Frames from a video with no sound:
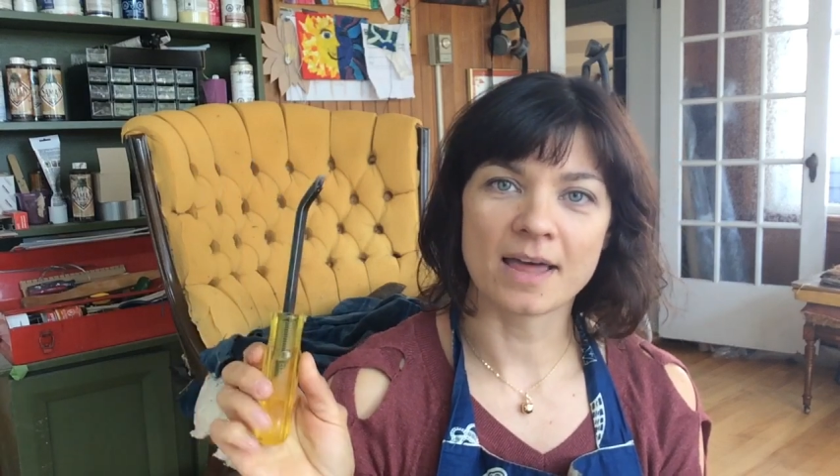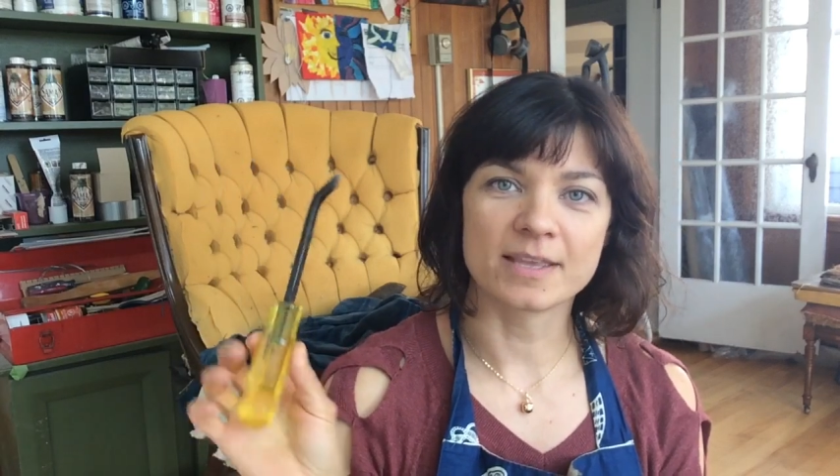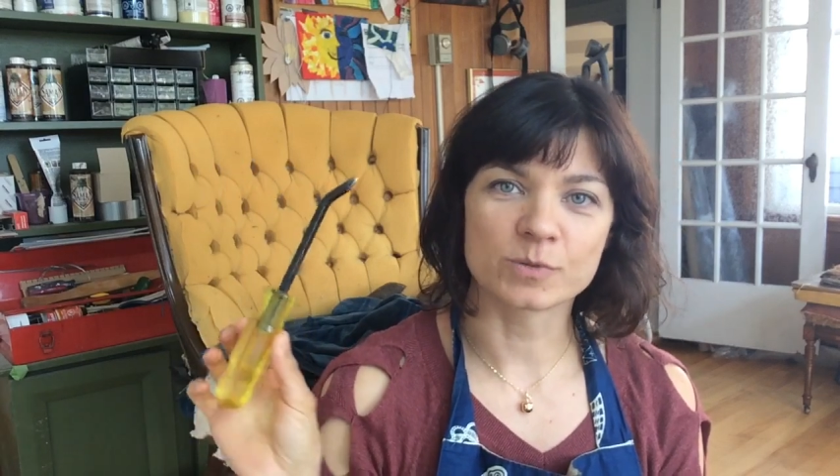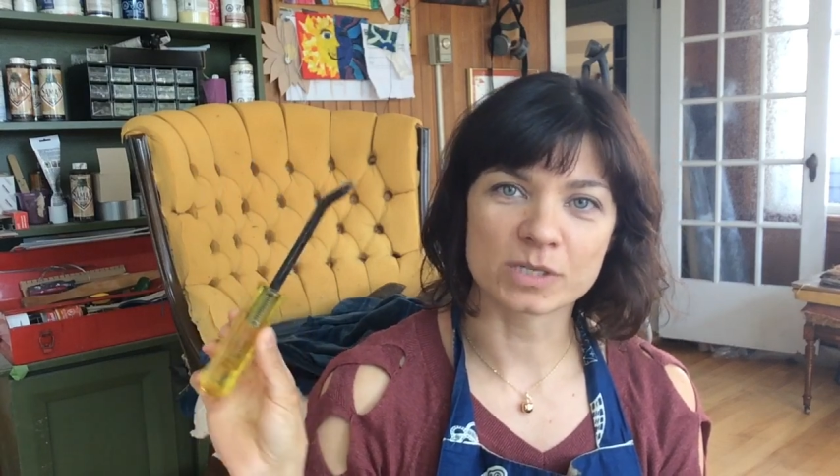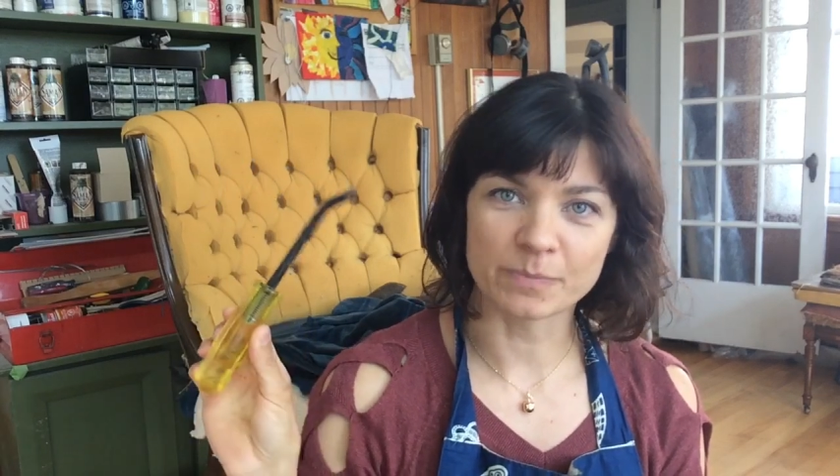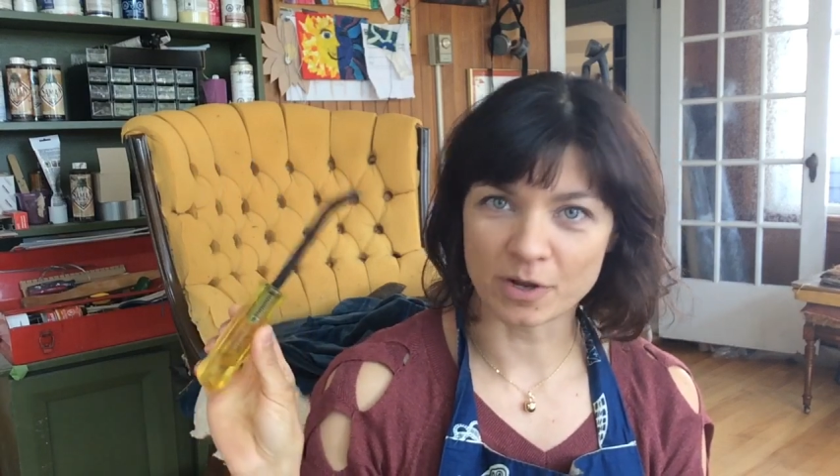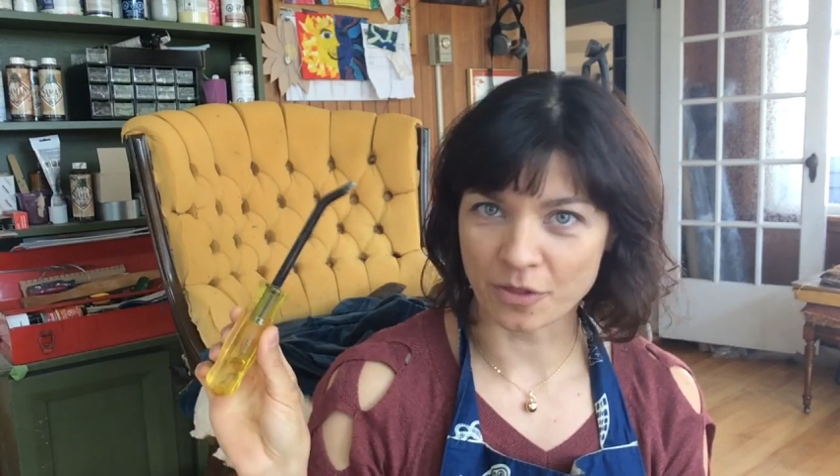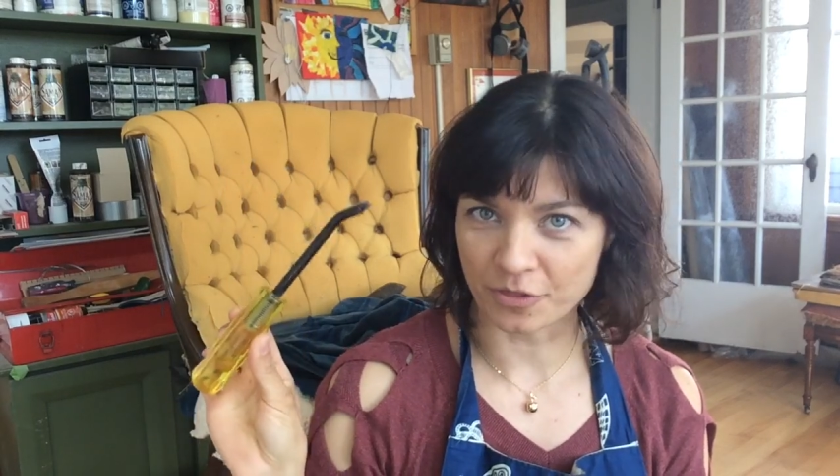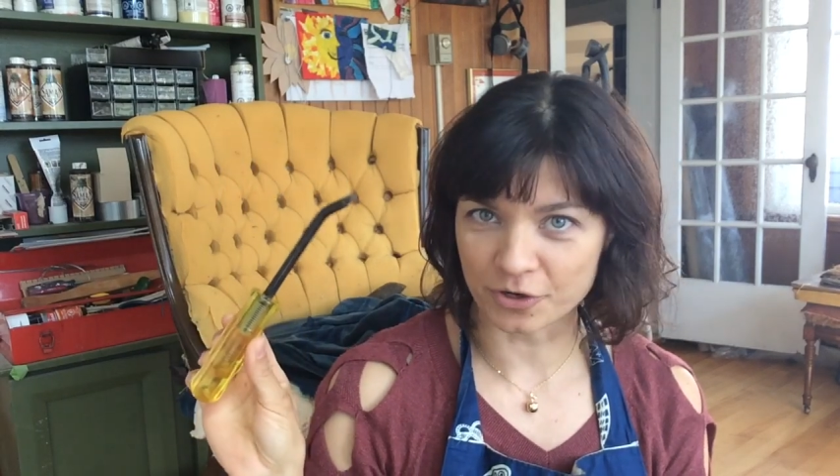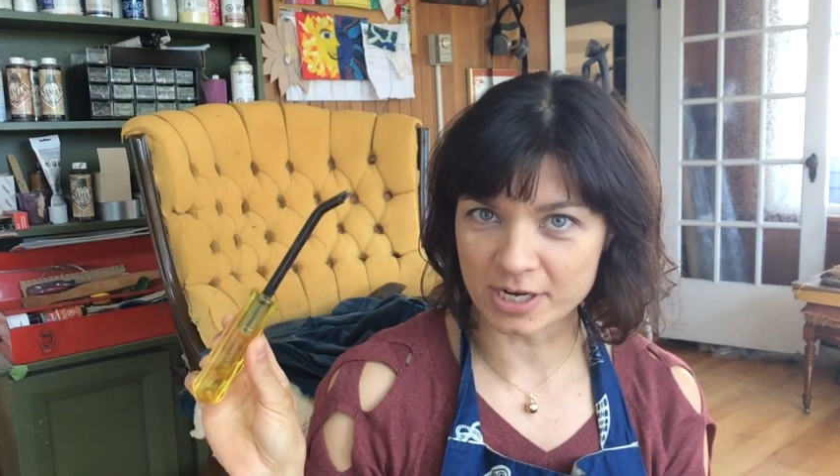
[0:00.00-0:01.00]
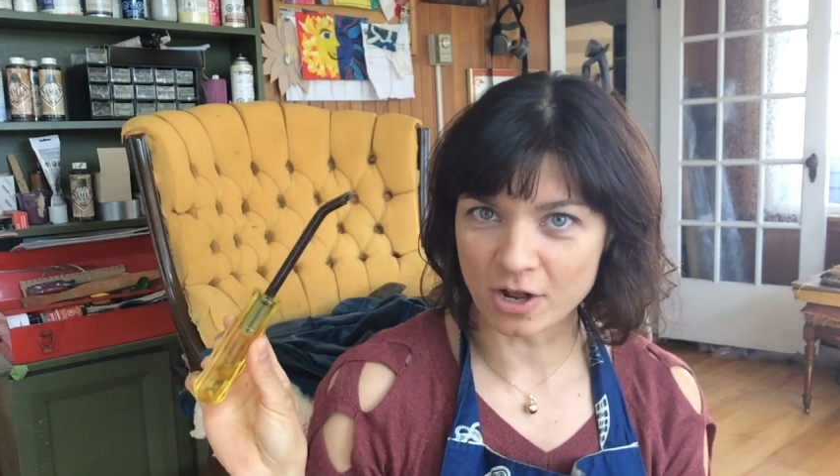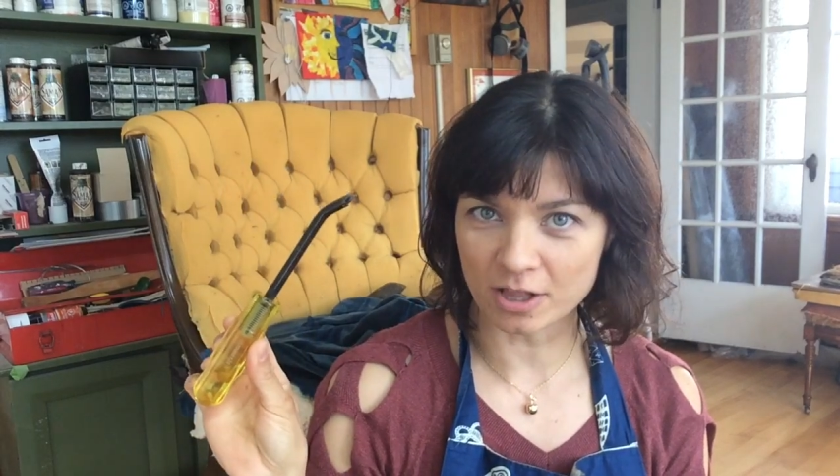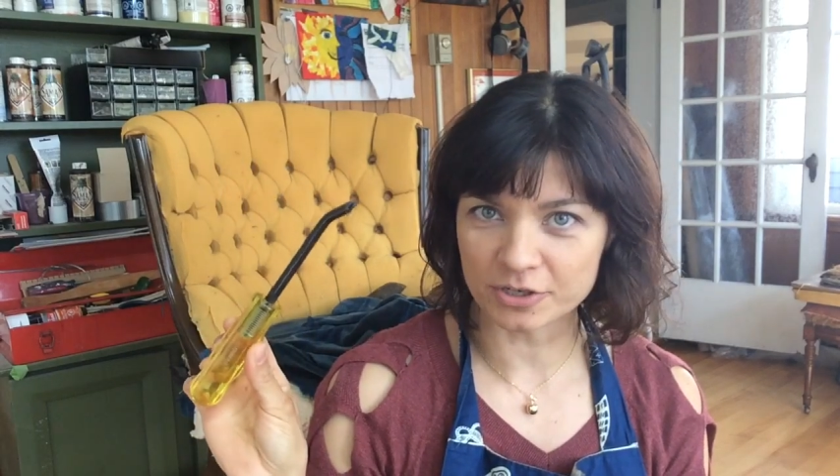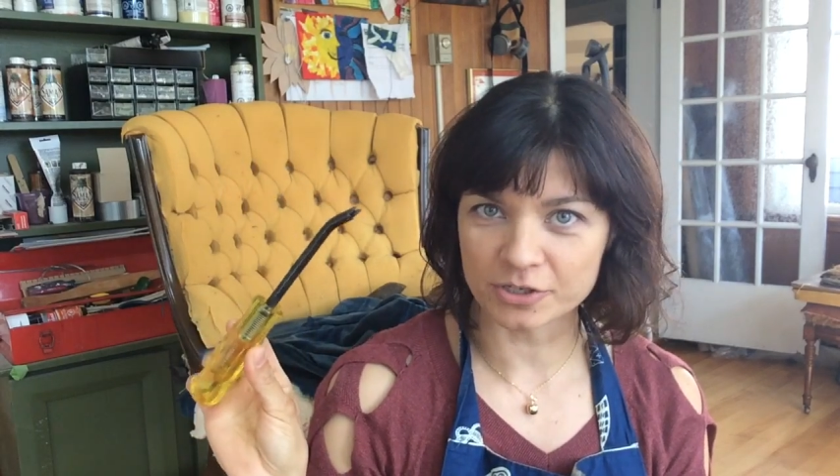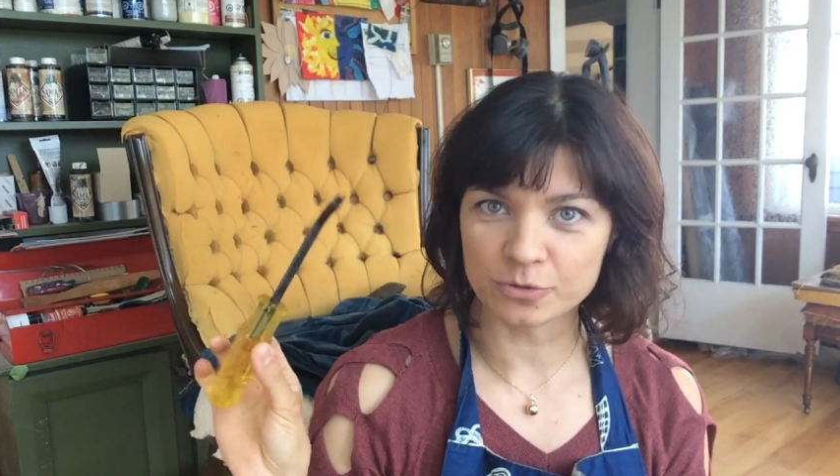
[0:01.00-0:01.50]
This one's about a
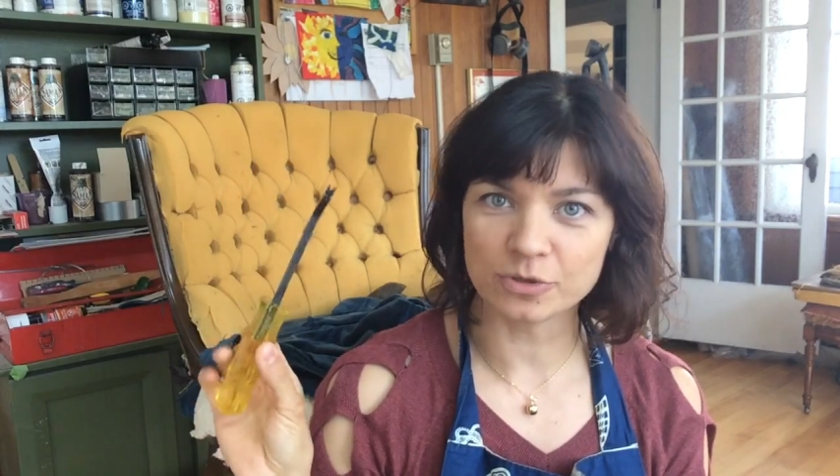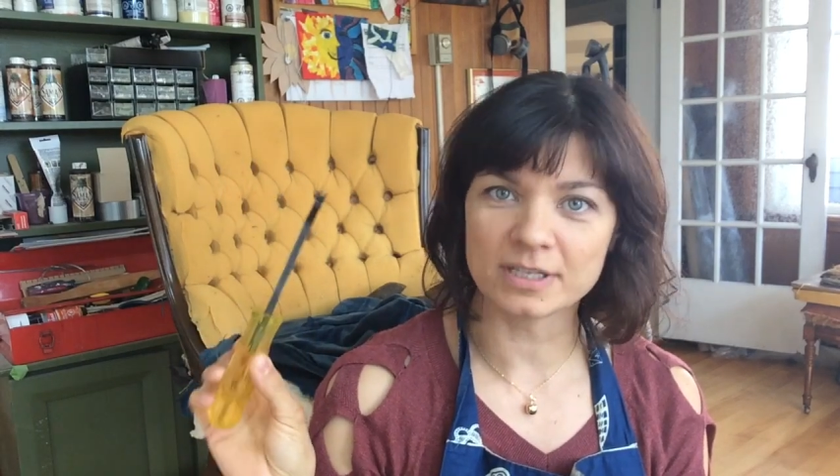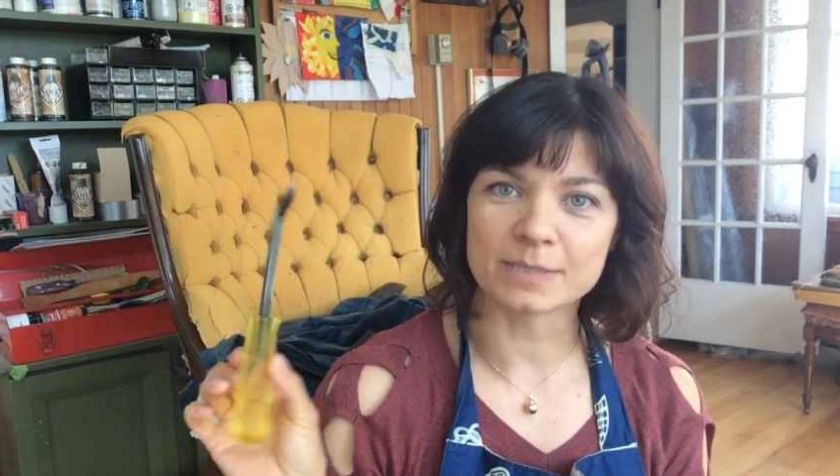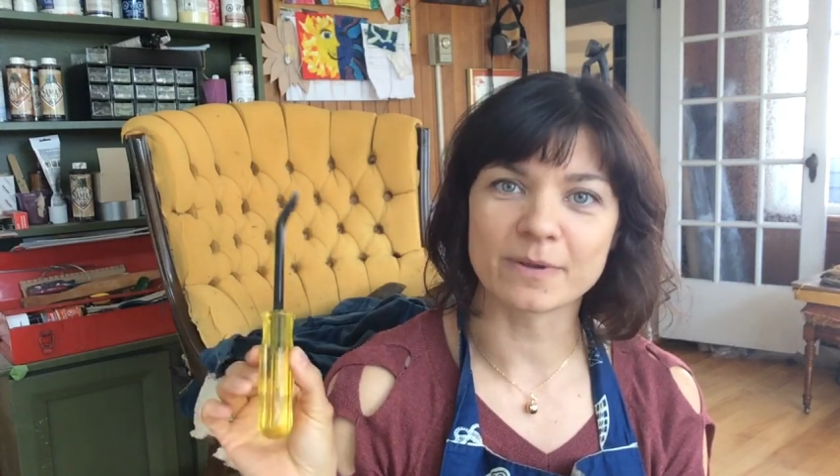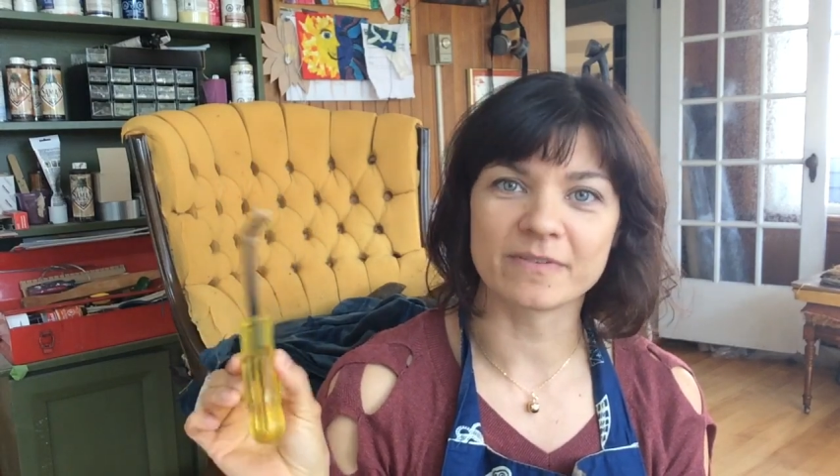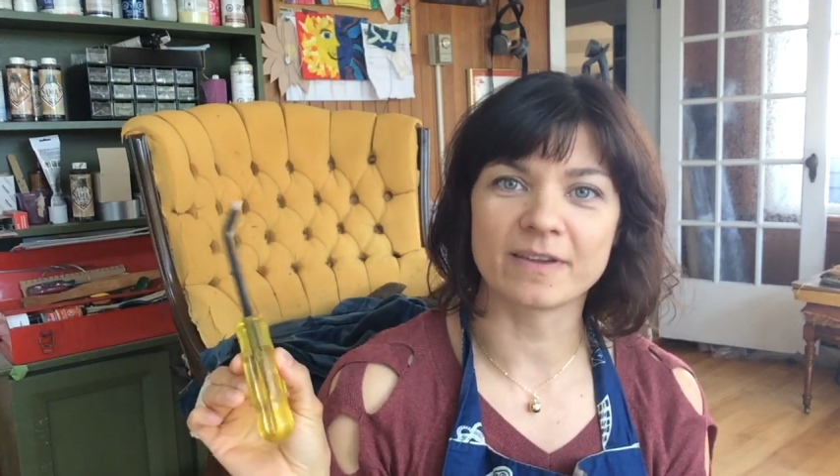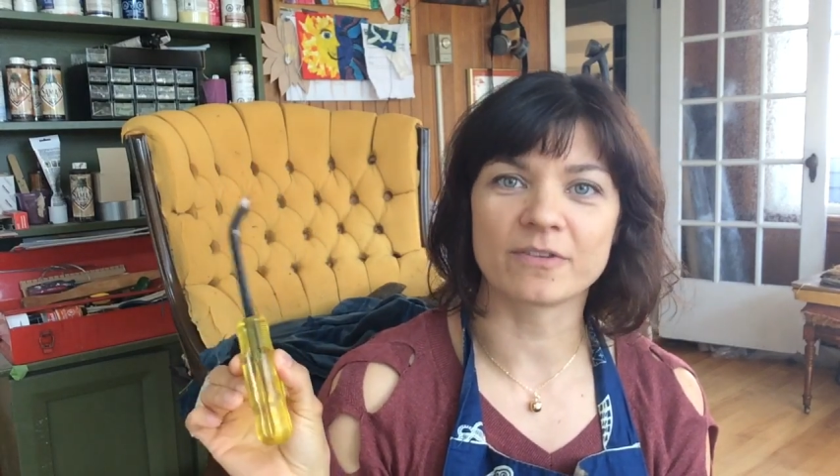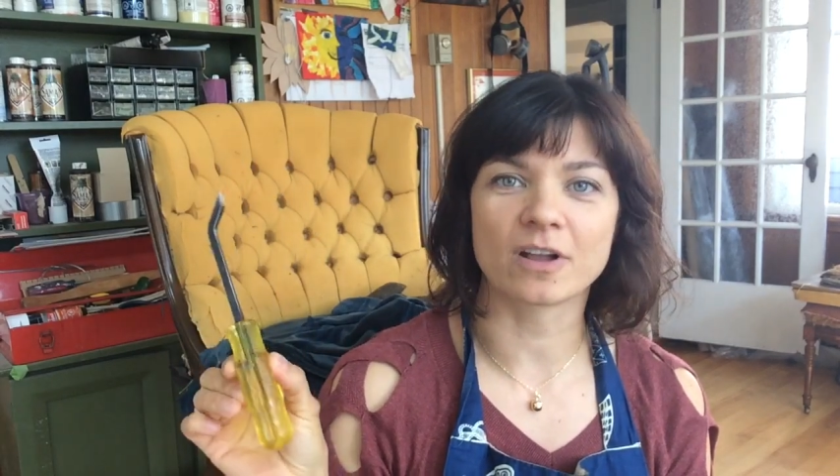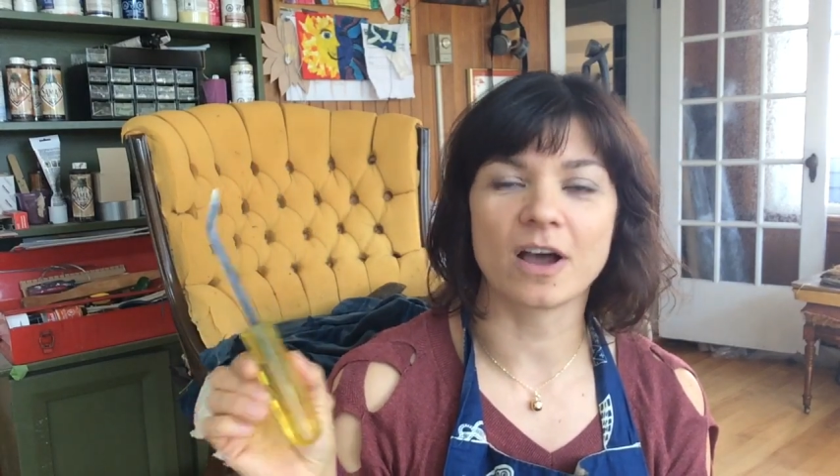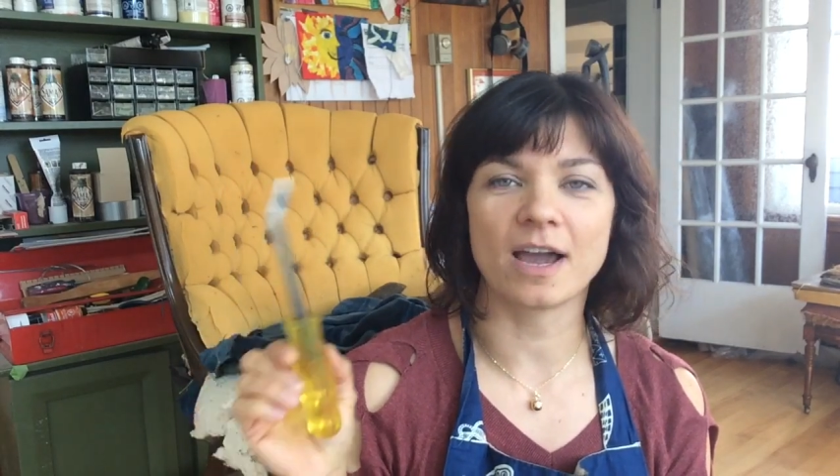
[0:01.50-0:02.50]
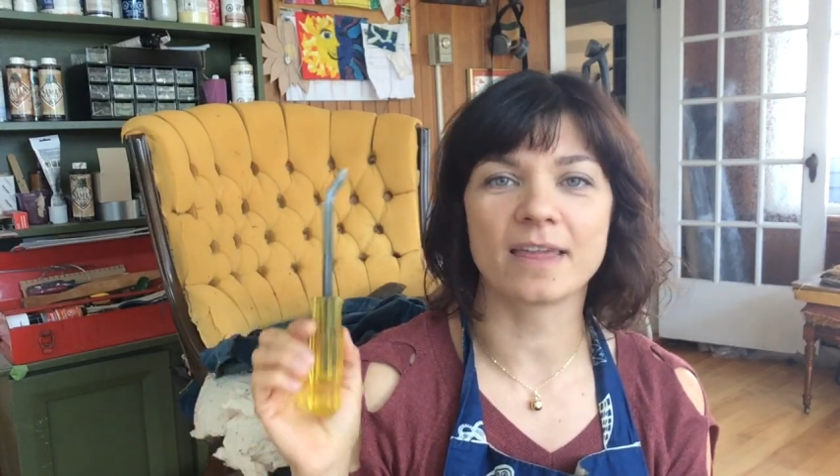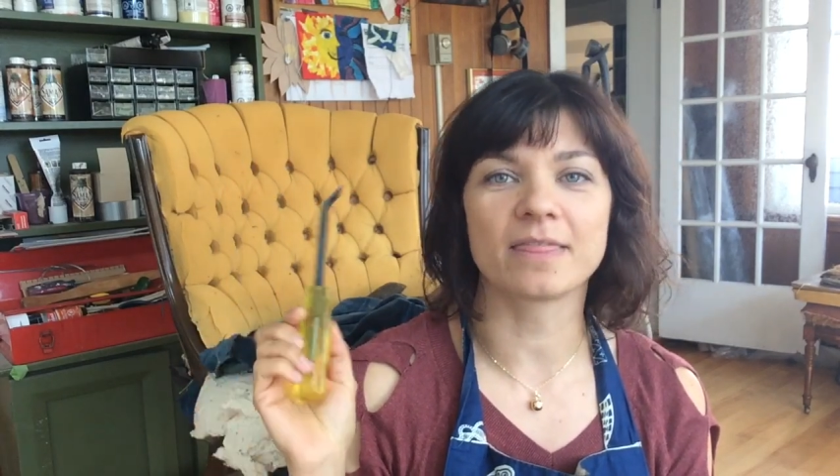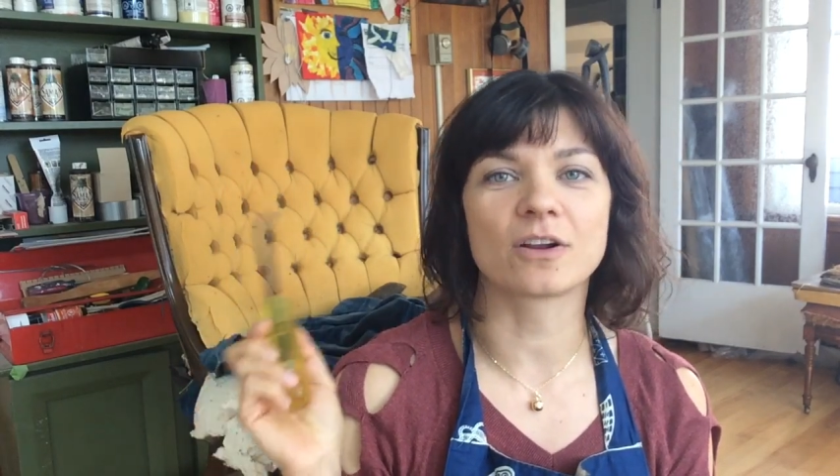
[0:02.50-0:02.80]
$30 tool. It's my favorite kind.